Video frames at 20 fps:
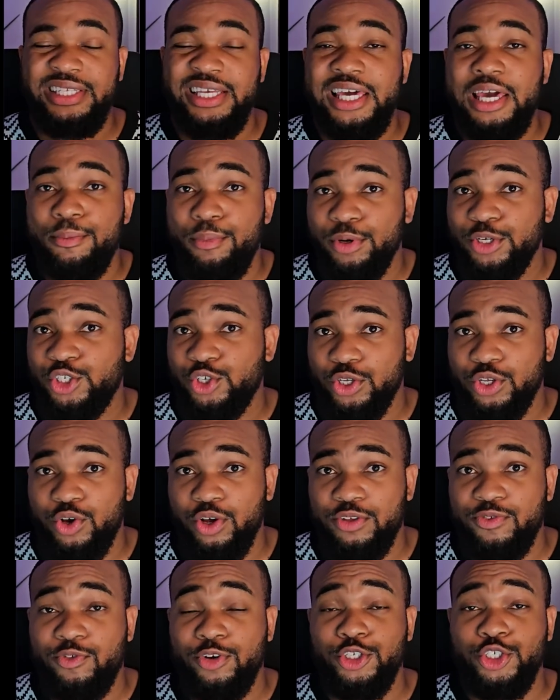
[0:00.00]
The keyboard
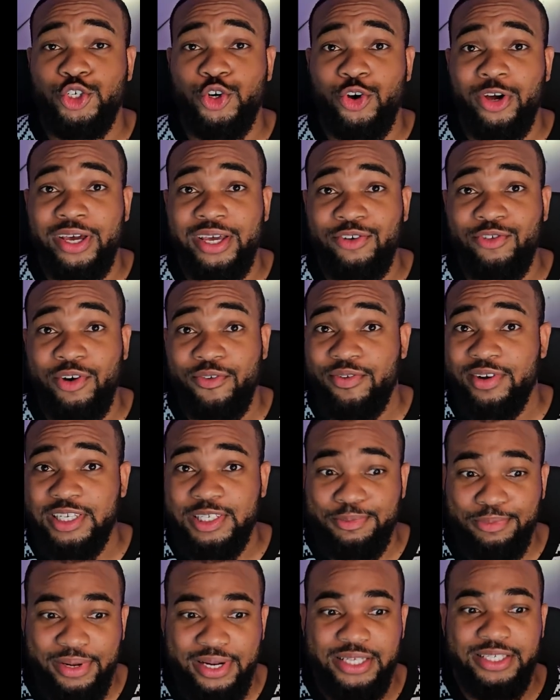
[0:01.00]
shortcut for drawing
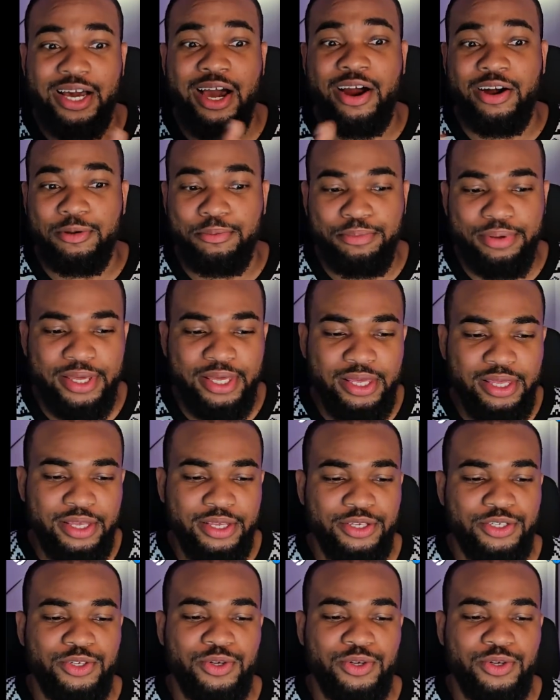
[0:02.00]
reference plane is RP.